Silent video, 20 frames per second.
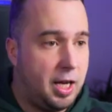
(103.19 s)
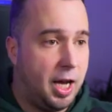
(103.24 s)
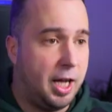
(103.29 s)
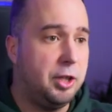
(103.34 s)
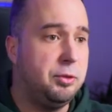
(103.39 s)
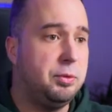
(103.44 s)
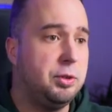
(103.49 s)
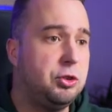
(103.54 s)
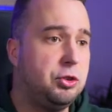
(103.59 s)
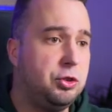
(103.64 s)
and
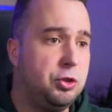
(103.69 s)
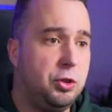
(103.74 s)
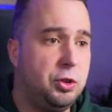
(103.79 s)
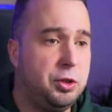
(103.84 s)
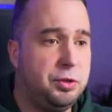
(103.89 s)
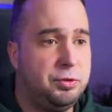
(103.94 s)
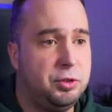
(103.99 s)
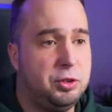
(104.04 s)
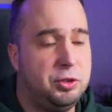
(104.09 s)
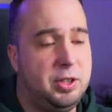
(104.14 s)
it will
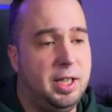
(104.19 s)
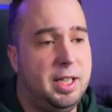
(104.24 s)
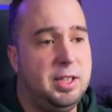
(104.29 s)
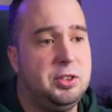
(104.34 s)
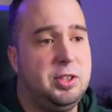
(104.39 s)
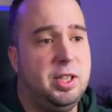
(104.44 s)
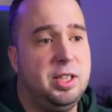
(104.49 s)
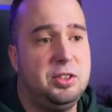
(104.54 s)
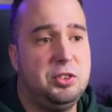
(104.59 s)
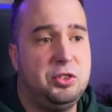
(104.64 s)
search for
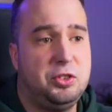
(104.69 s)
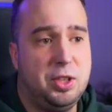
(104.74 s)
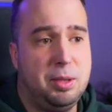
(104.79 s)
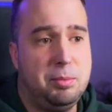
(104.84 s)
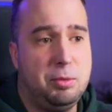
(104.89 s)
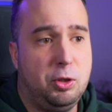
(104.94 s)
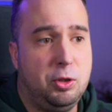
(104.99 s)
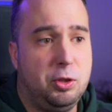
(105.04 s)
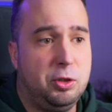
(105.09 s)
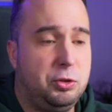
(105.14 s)
text that is
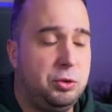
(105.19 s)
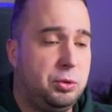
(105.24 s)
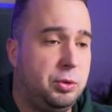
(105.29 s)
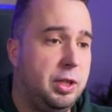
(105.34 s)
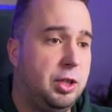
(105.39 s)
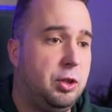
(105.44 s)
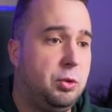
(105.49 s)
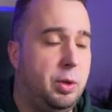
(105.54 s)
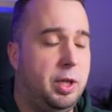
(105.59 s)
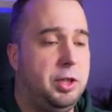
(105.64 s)
similar to
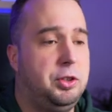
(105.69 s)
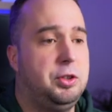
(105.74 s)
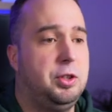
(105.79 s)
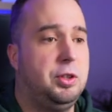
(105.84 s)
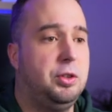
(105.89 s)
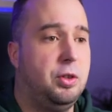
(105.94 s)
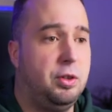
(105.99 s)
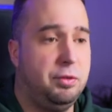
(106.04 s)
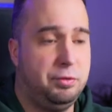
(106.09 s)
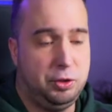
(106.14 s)
the
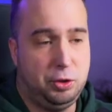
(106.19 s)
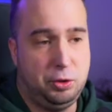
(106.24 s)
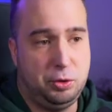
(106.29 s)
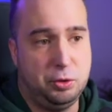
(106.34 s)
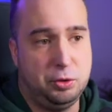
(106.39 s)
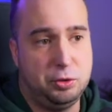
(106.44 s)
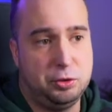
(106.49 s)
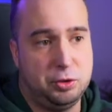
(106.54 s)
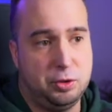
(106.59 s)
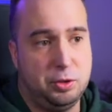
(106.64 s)
question of the
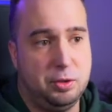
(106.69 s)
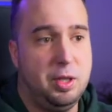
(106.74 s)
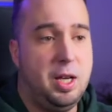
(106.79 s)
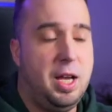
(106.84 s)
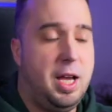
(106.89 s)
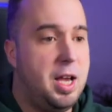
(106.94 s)
user.